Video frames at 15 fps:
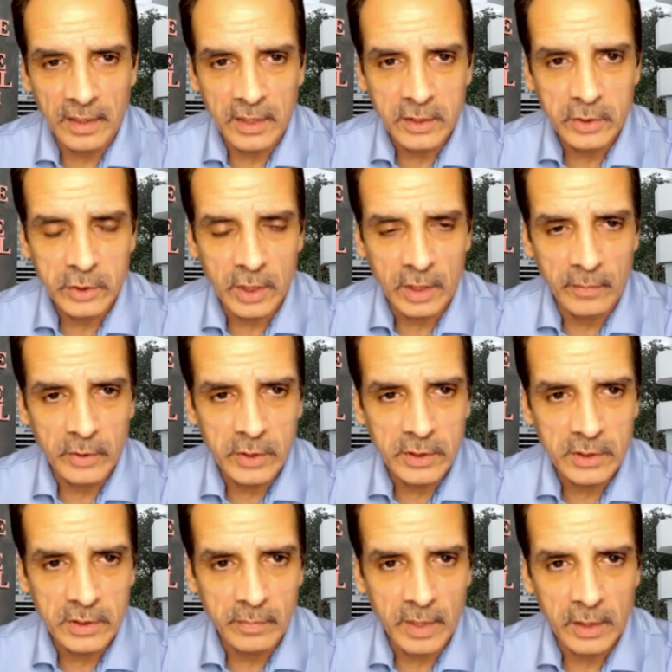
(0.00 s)
ladies and gentlemen,
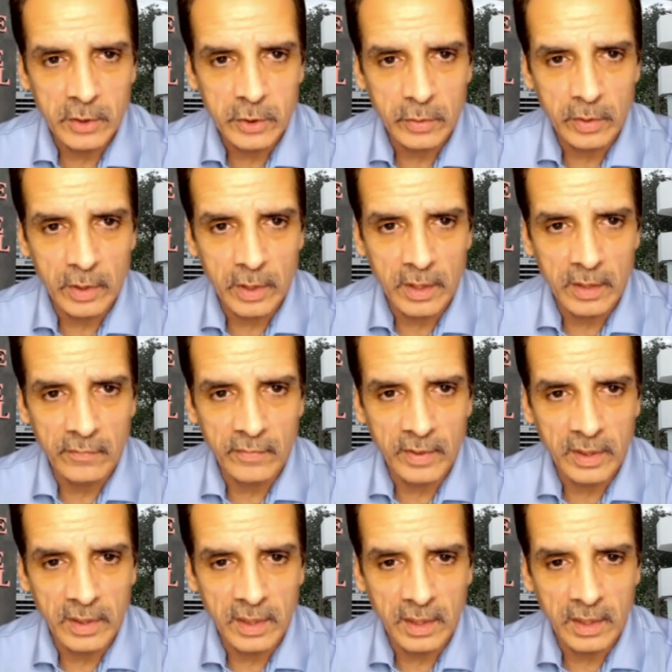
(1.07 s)
just to make sure
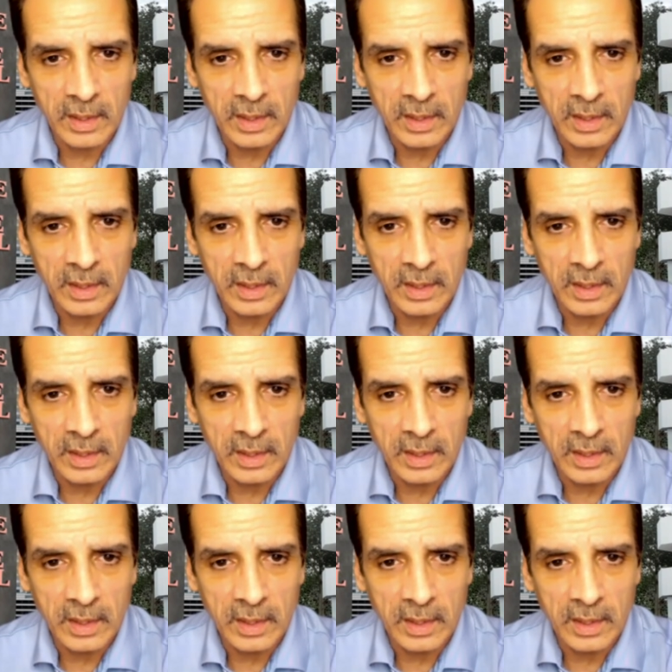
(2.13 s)
everything